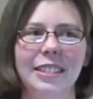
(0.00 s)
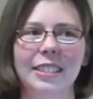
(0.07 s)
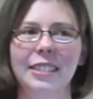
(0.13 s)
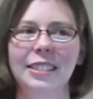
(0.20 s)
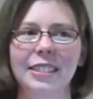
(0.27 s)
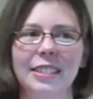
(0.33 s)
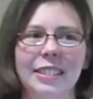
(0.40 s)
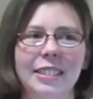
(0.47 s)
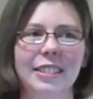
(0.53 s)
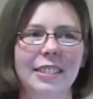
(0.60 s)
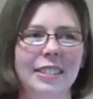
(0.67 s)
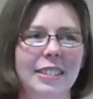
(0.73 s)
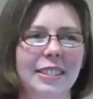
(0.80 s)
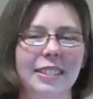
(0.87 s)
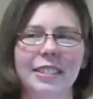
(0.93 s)
exactly the
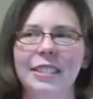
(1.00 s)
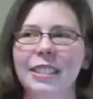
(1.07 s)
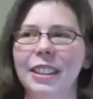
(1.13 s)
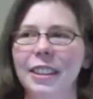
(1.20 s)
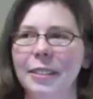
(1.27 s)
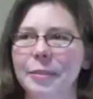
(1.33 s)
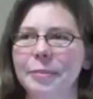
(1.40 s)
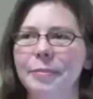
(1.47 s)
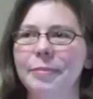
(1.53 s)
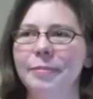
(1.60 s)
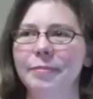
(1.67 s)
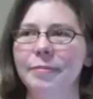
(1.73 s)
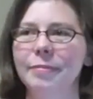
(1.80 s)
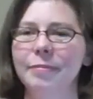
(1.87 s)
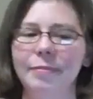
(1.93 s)
same code. Yeah.
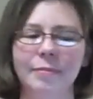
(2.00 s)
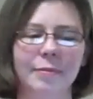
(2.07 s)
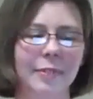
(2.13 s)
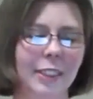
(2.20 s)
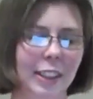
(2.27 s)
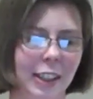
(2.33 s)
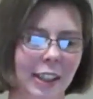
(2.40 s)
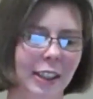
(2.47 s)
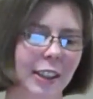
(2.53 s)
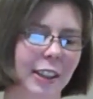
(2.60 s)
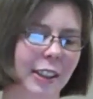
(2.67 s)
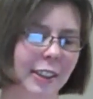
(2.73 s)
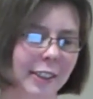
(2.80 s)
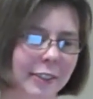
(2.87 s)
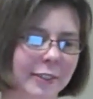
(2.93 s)
Unordered lists
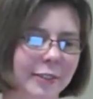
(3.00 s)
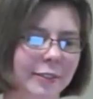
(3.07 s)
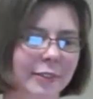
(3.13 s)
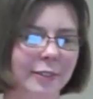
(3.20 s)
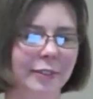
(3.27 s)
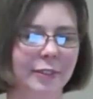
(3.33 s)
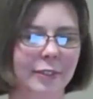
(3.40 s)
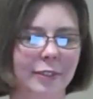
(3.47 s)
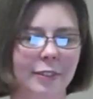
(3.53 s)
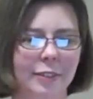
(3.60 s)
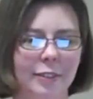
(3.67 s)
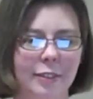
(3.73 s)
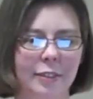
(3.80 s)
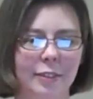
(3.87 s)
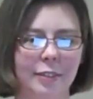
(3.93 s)
Yeah. with nested
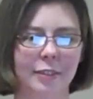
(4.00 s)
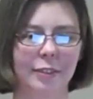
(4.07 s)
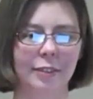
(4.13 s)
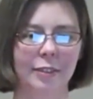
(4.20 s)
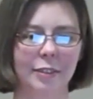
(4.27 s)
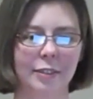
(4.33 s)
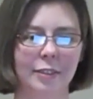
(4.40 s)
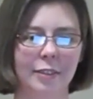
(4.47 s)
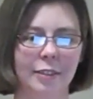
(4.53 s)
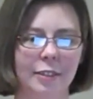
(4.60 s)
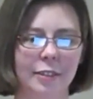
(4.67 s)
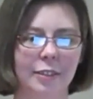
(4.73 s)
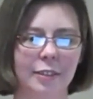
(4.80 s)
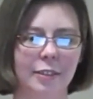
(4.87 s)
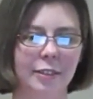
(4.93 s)
lists with
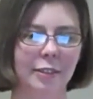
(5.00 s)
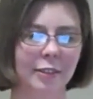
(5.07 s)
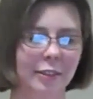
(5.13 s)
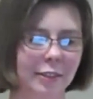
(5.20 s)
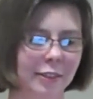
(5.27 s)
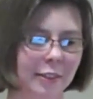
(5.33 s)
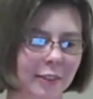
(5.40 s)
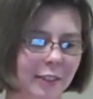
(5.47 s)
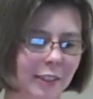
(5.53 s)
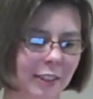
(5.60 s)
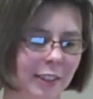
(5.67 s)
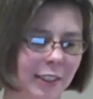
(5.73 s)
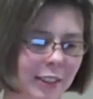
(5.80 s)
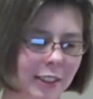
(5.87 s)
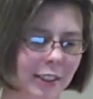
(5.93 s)
more nested
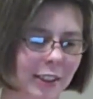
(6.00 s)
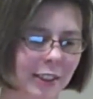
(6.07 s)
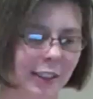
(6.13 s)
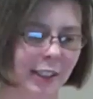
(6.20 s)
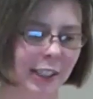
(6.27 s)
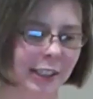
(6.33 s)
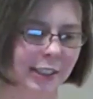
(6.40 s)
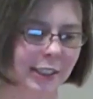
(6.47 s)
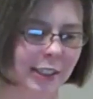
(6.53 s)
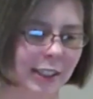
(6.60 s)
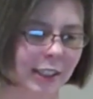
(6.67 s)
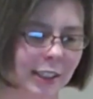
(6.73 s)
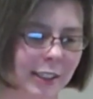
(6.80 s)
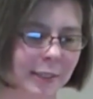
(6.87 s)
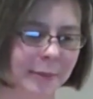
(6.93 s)
lists. Let's
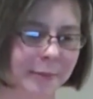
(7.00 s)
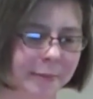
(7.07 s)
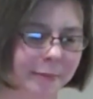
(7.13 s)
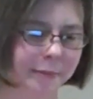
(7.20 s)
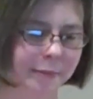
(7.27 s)
um,